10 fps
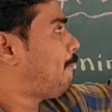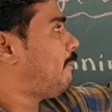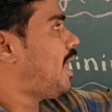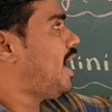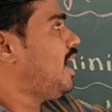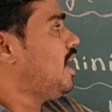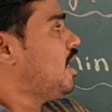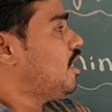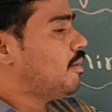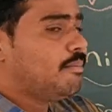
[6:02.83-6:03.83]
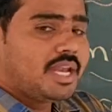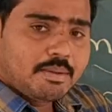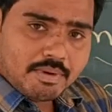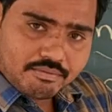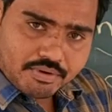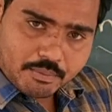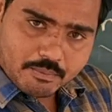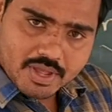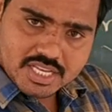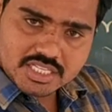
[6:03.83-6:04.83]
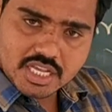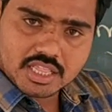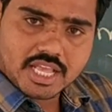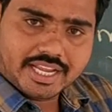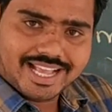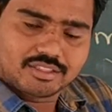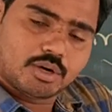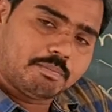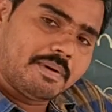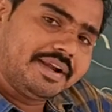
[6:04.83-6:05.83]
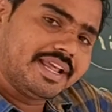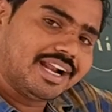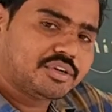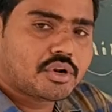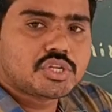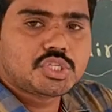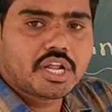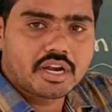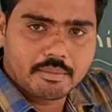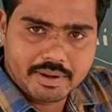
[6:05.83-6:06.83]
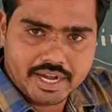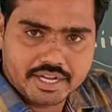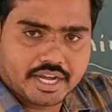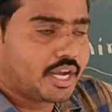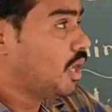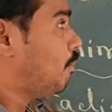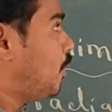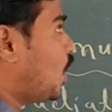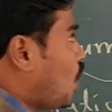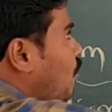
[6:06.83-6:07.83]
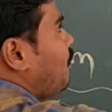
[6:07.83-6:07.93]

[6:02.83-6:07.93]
apply minimum frequency on the cathode plate, electrons are liberated. Below